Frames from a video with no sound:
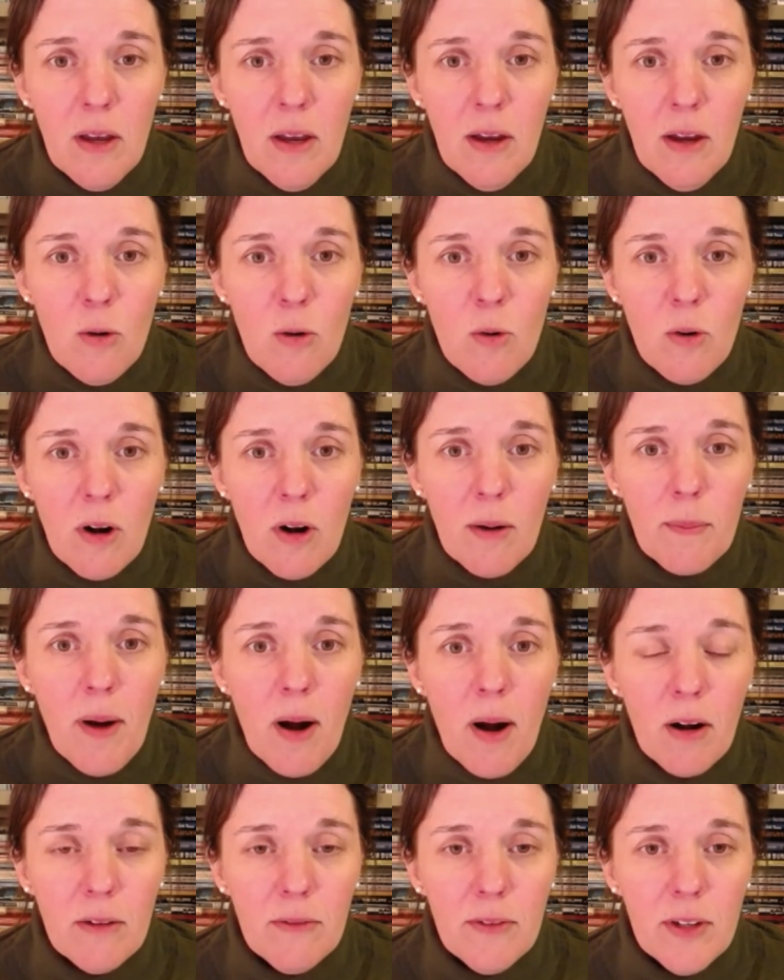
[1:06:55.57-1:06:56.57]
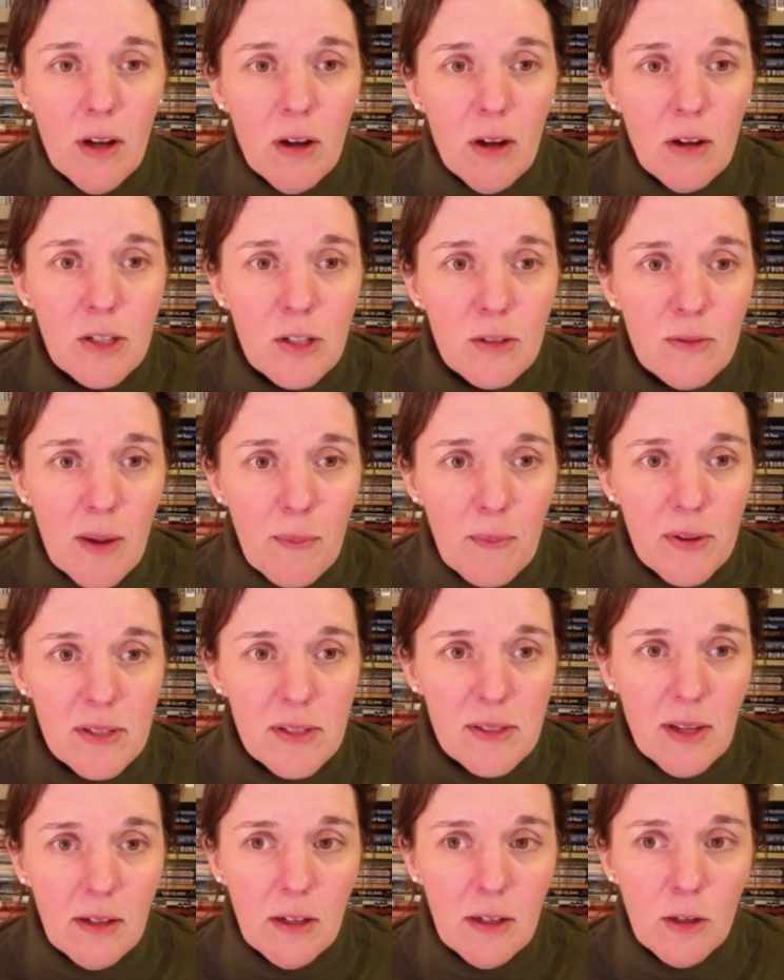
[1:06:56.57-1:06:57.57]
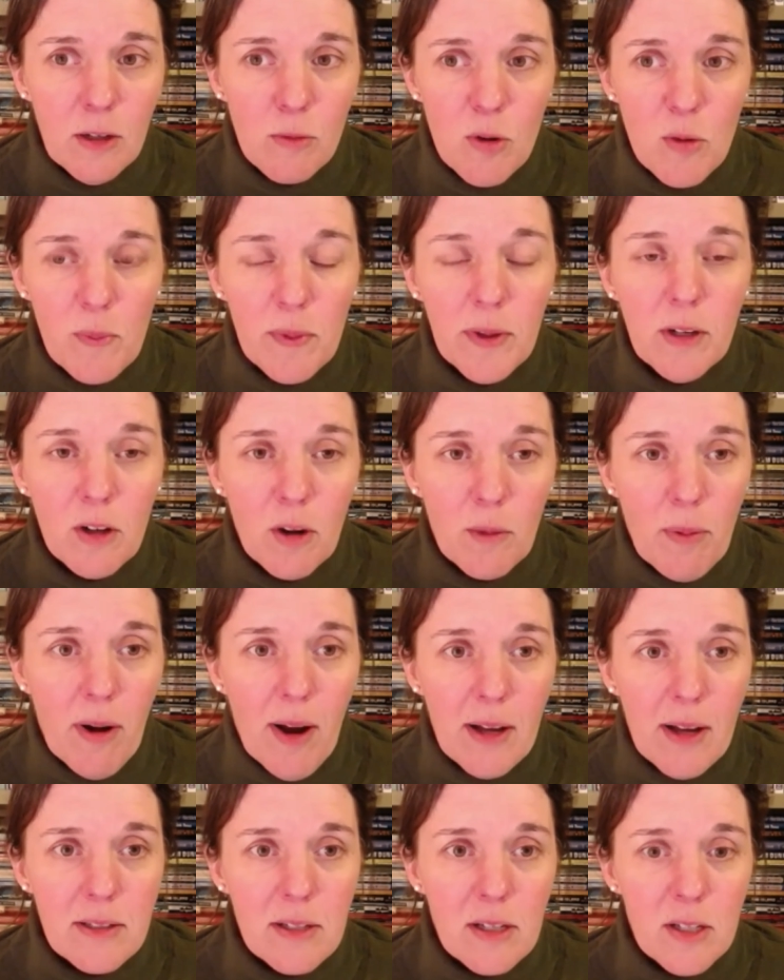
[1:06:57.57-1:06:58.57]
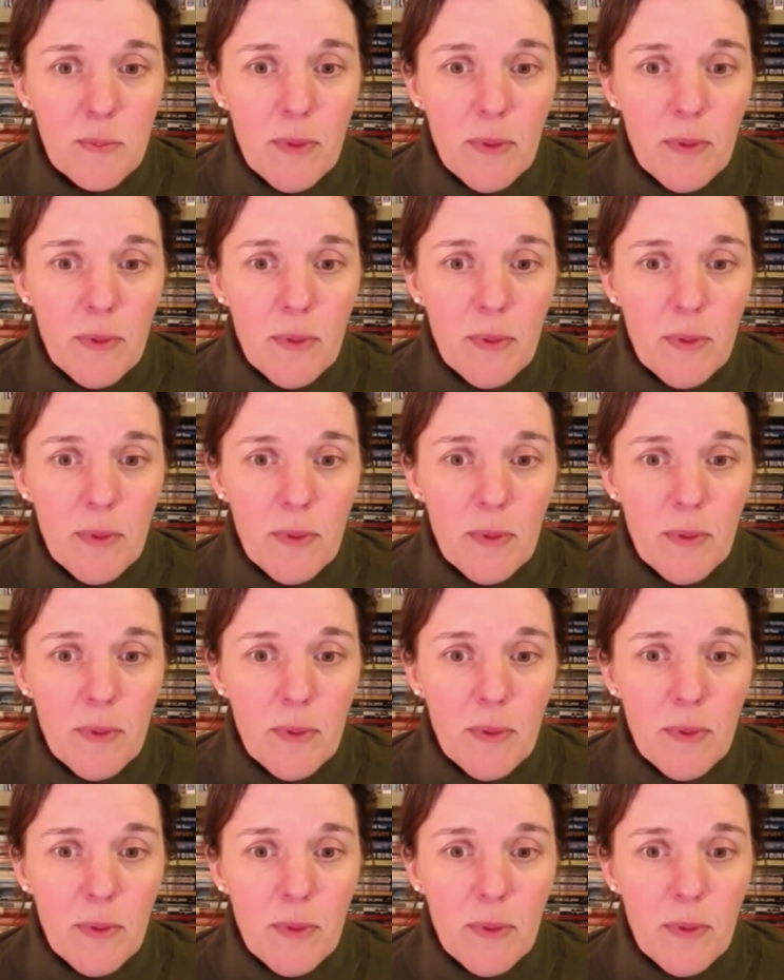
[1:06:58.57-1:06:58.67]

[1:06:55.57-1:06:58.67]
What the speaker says: who are part of an underrepresented group in your process